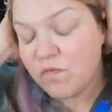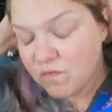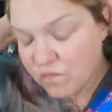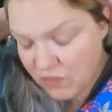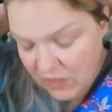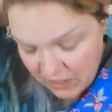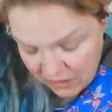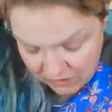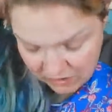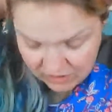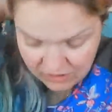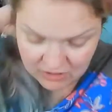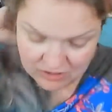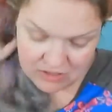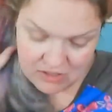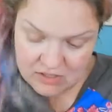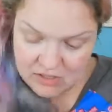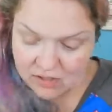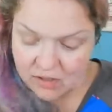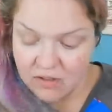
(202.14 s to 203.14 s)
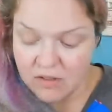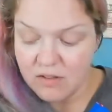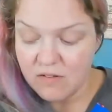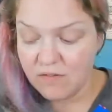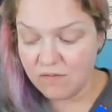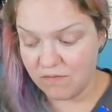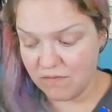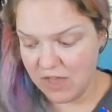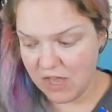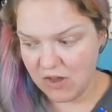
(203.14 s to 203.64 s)
very,
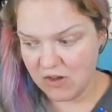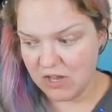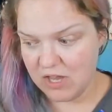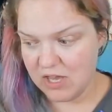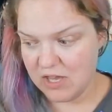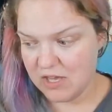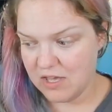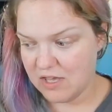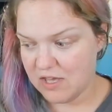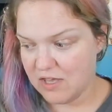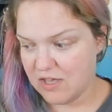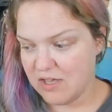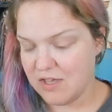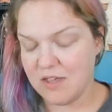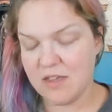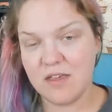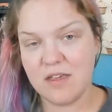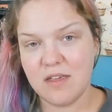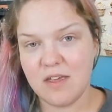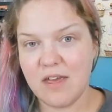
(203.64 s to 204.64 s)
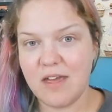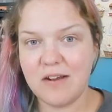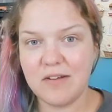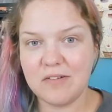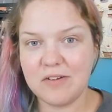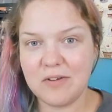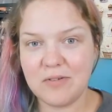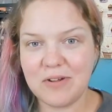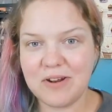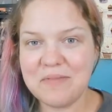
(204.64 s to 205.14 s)
very, I don't
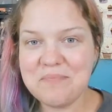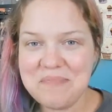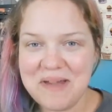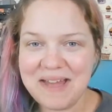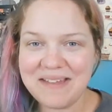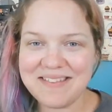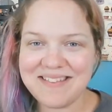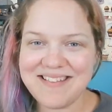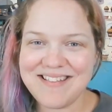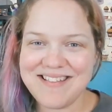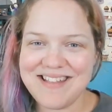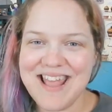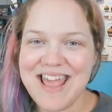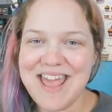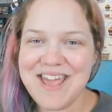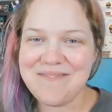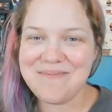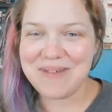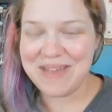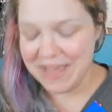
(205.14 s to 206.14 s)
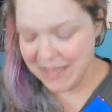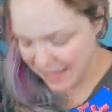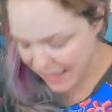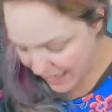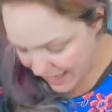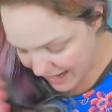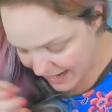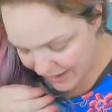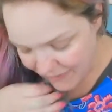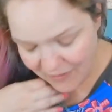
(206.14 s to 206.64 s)
know what I'm about to say, but
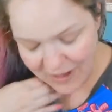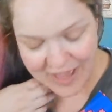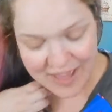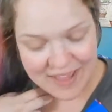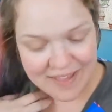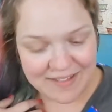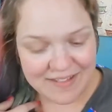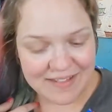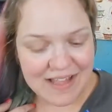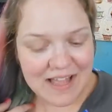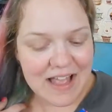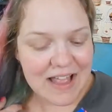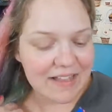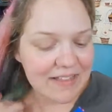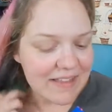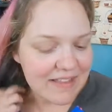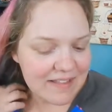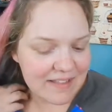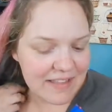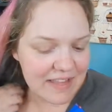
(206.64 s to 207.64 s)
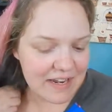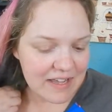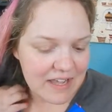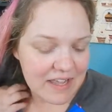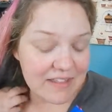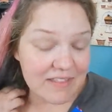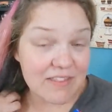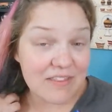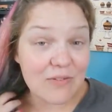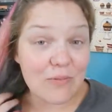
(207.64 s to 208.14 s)
anyways, let's get
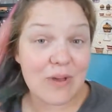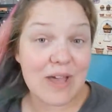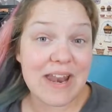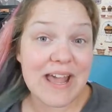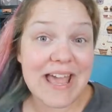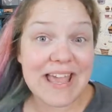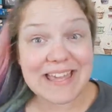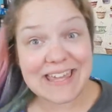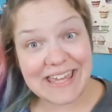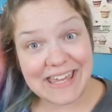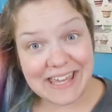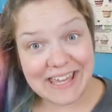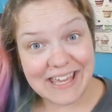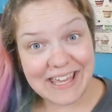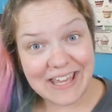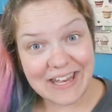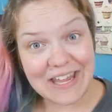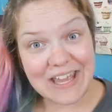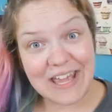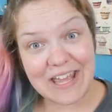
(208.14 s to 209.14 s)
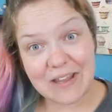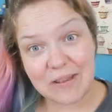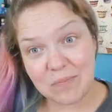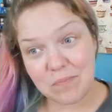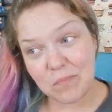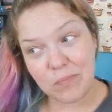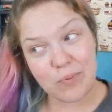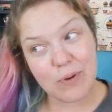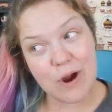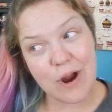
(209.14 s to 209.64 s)
on to what I can
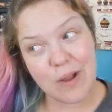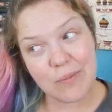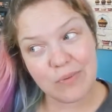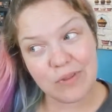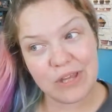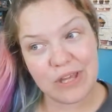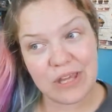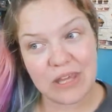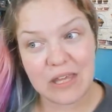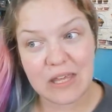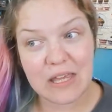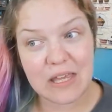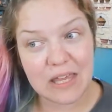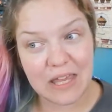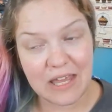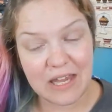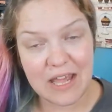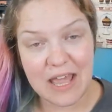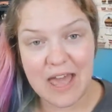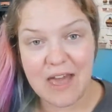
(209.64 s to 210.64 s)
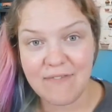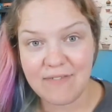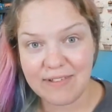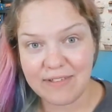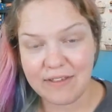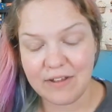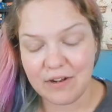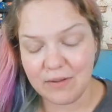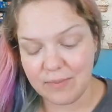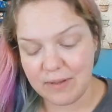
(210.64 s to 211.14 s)
and probably can have a
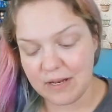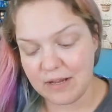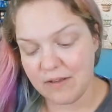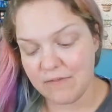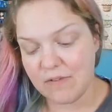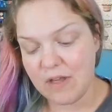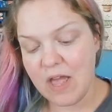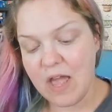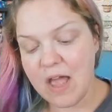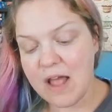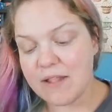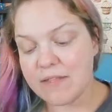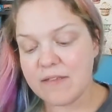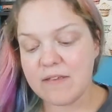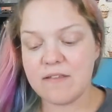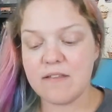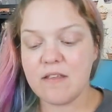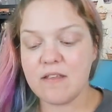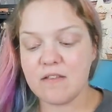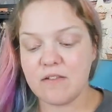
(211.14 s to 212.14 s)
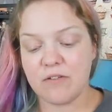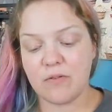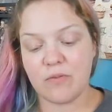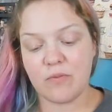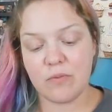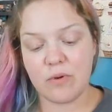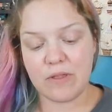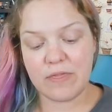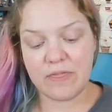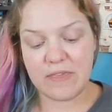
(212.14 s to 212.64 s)
little bit of. This is the
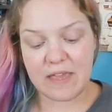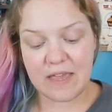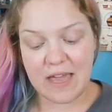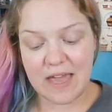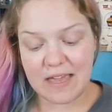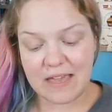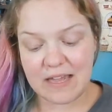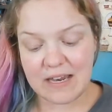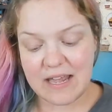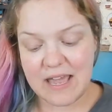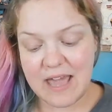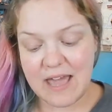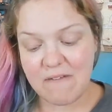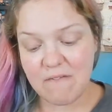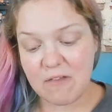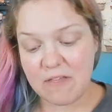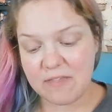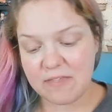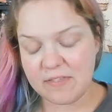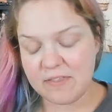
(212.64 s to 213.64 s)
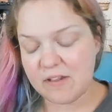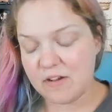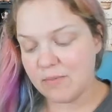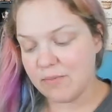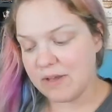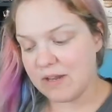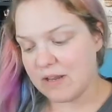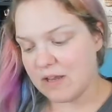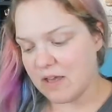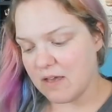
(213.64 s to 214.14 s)
one thing I can have a little
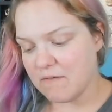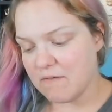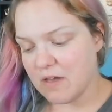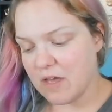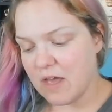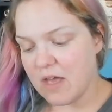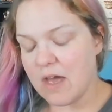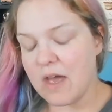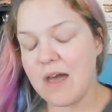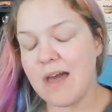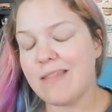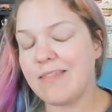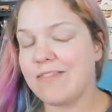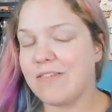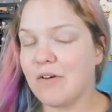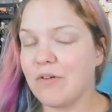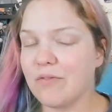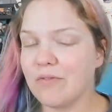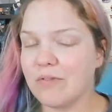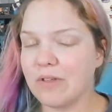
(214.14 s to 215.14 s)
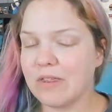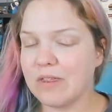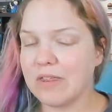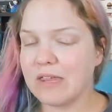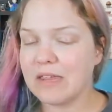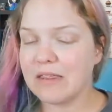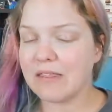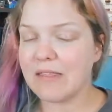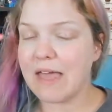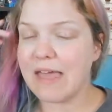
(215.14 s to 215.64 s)
bit of. I don't
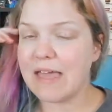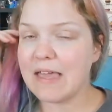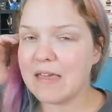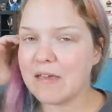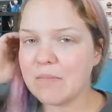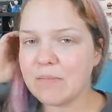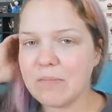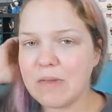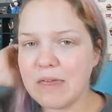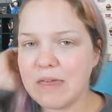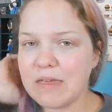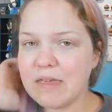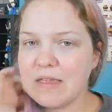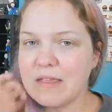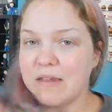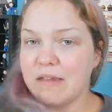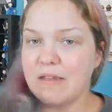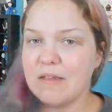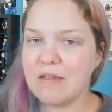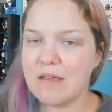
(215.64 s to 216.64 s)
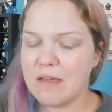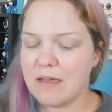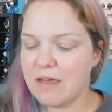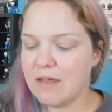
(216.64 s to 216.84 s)
really like making,